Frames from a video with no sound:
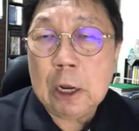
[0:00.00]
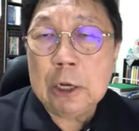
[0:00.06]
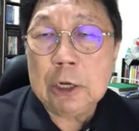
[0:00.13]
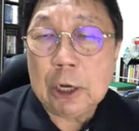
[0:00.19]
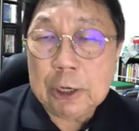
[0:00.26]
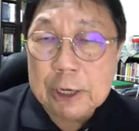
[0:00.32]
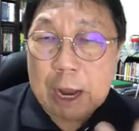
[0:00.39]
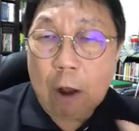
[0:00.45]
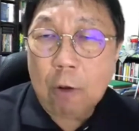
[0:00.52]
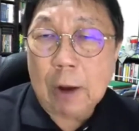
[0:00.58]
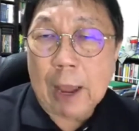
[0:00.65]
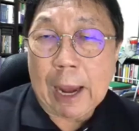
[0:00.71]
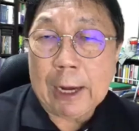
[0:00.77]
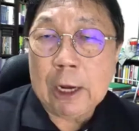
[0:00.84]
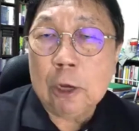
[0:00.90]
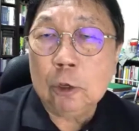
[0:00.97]
your
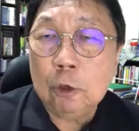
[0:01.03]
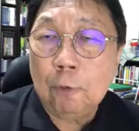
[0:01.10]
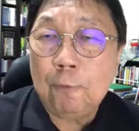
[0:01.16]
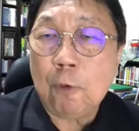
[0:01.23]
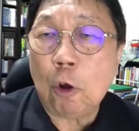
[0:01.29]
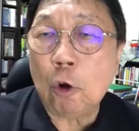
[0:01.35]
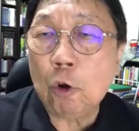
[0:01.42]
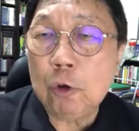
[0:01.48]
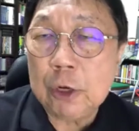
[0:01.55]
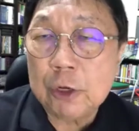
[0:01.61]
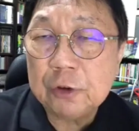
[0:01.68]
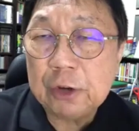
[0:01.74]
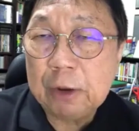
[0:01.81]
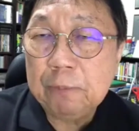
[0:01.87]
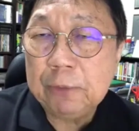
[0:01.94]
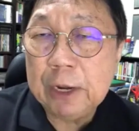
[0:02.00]
downline, to follow the
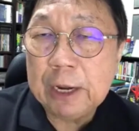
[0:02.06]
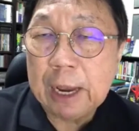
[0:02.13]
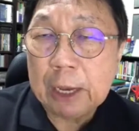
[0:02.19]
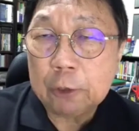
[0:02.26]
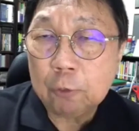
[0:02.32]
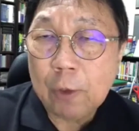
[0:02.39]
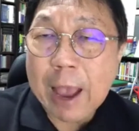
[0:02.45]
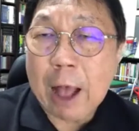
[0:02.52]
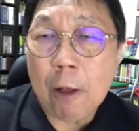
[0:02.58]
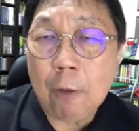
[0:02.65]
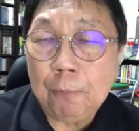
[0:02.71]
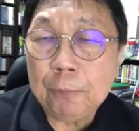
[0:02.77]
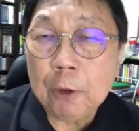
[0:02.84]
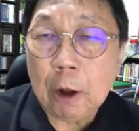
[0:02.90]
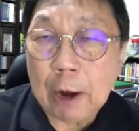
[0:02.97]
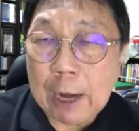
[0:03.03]
same thing as well.
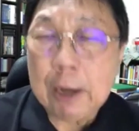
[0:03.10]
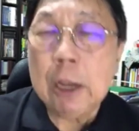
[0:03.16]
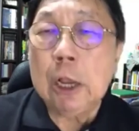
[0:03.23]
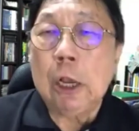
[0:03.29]
All right.